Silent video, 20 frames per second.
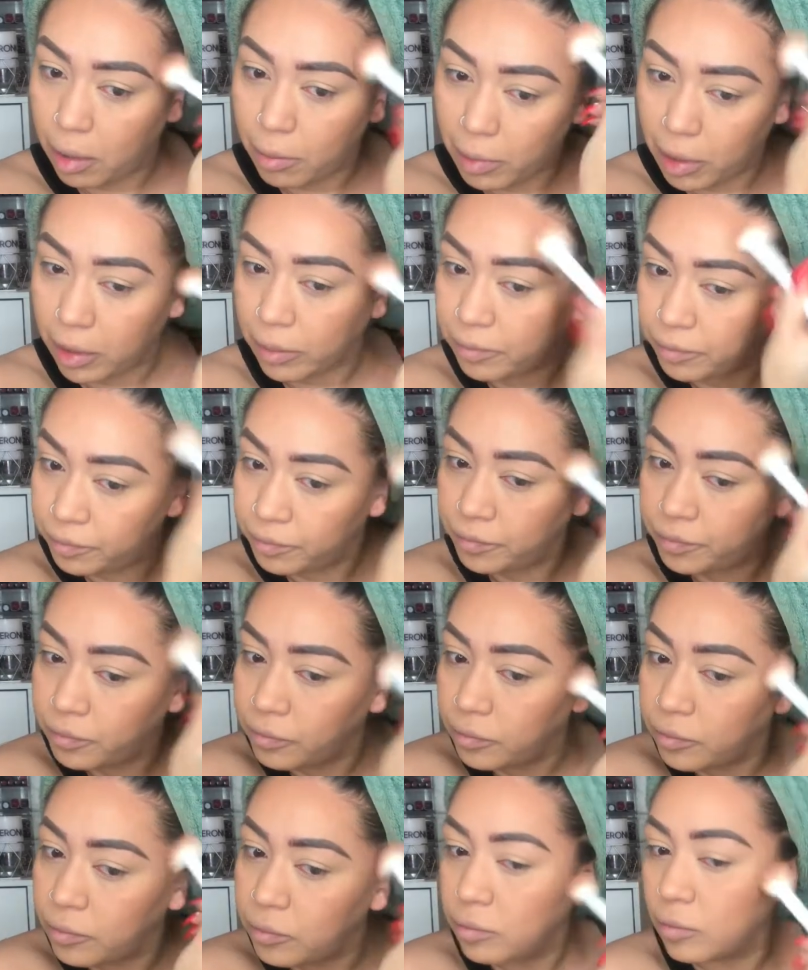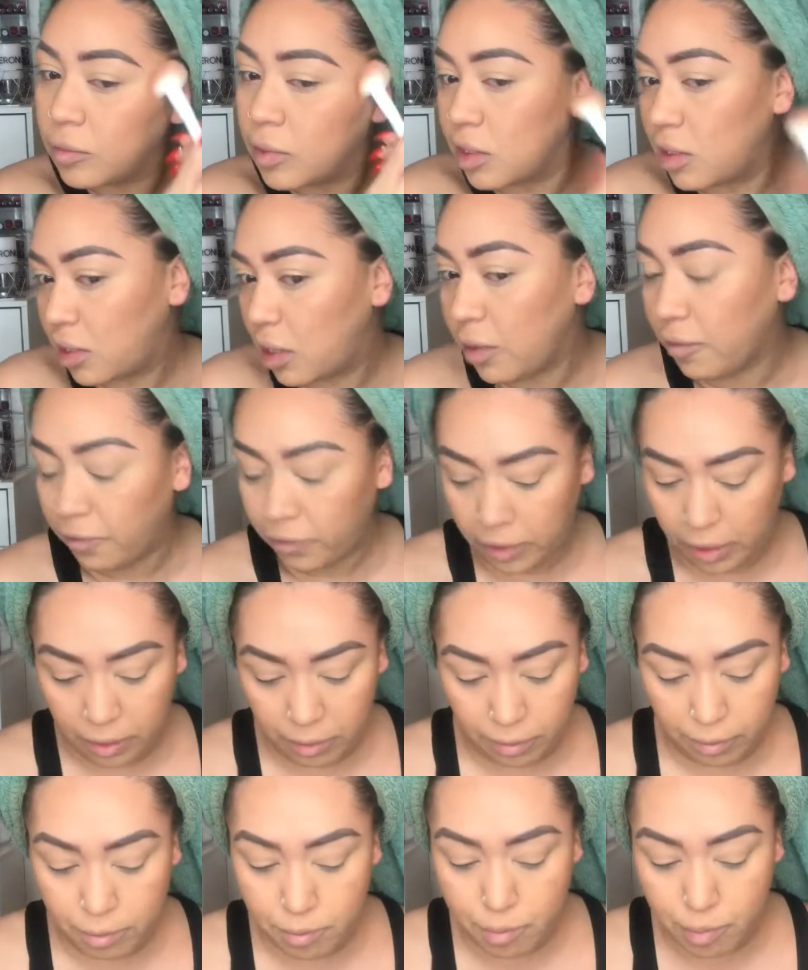I mean, it's different,
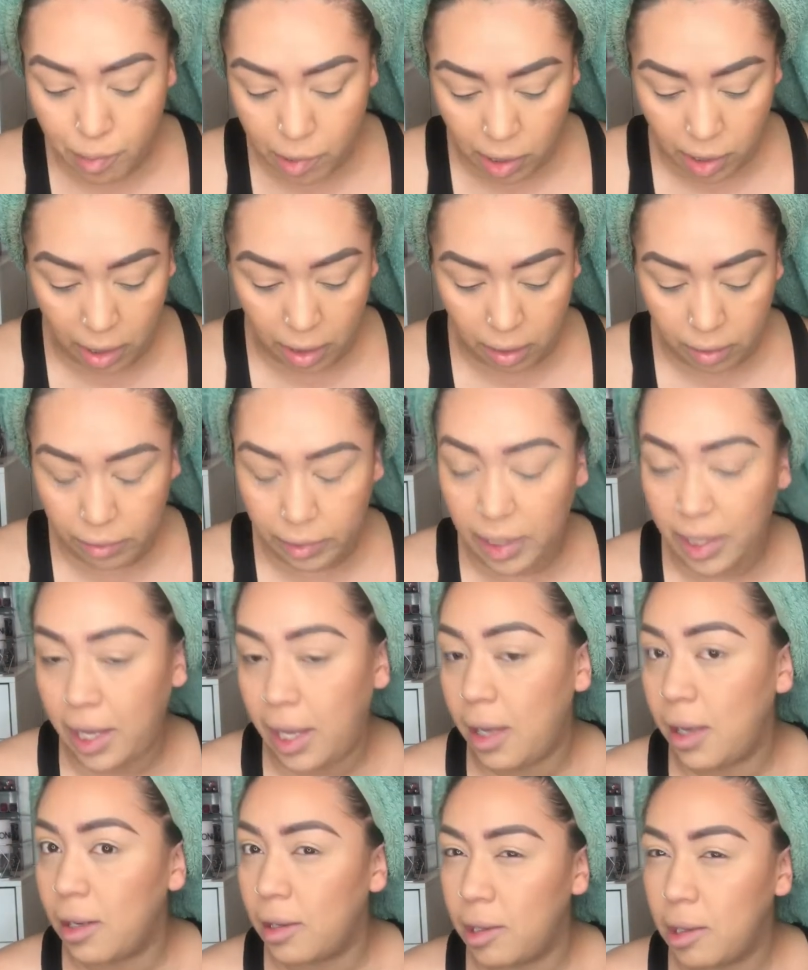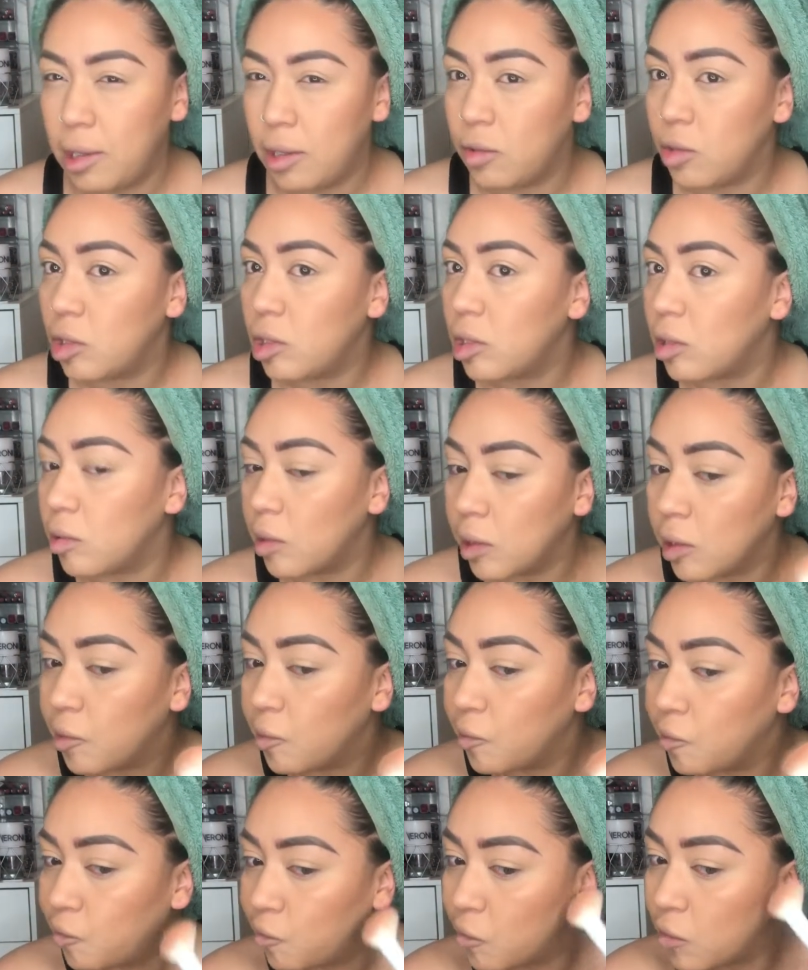but we can't, you know, show it.
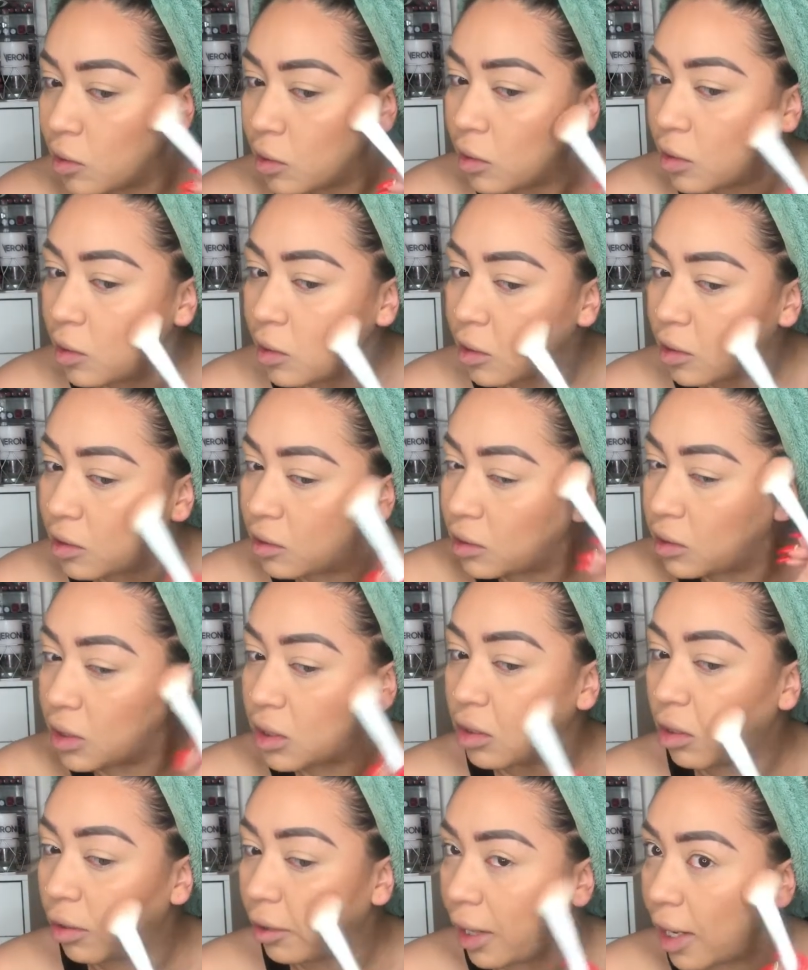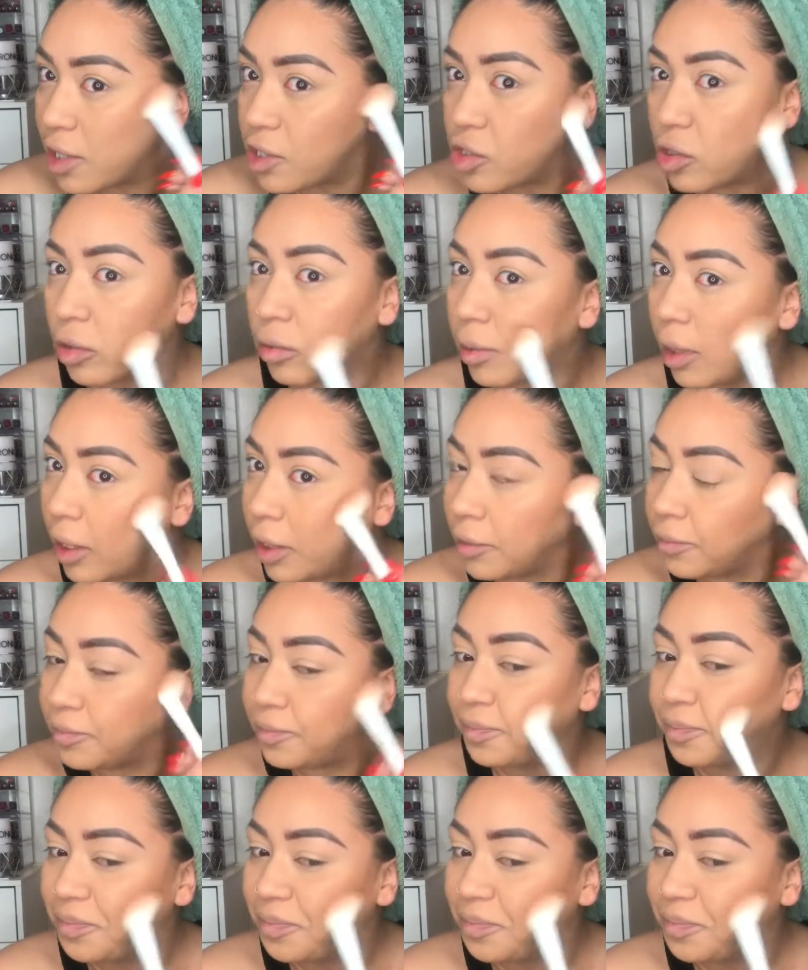Because this is all natural, right?